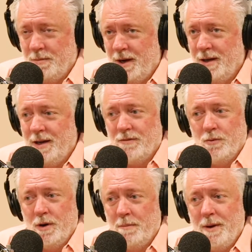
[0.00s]
But I never
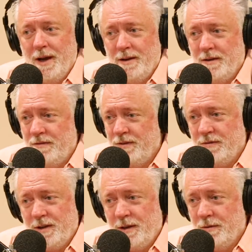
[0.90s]
would have paid the
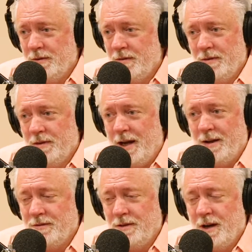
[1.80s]

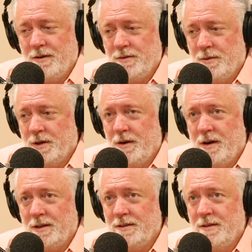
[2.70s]
$50,000 it would have
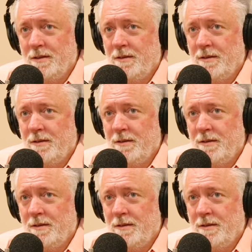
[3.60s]
cost.